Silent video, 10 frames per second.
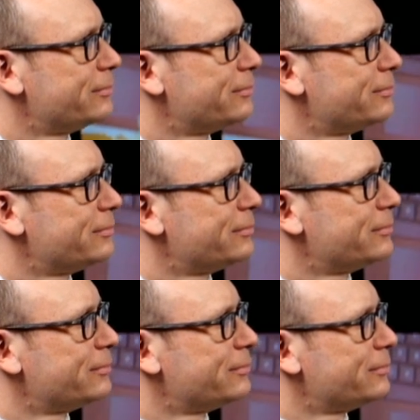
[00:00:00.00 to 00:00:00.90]

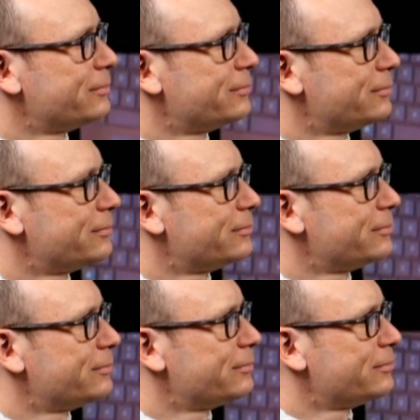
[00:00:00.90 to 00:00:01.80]

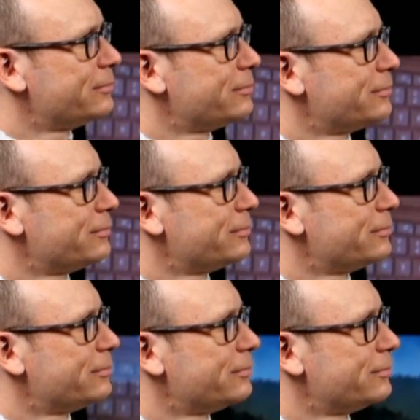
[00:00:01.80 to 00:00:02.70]

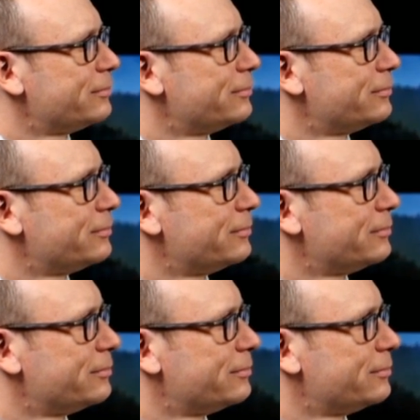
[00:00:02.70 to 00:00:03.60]

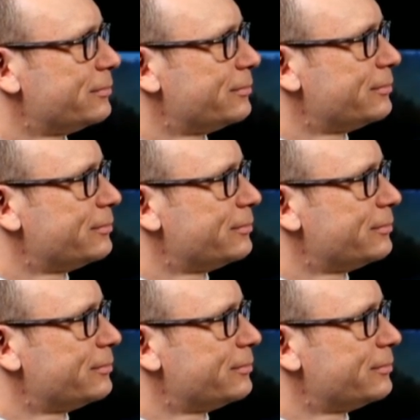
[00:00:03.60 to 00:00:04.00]
[no speech]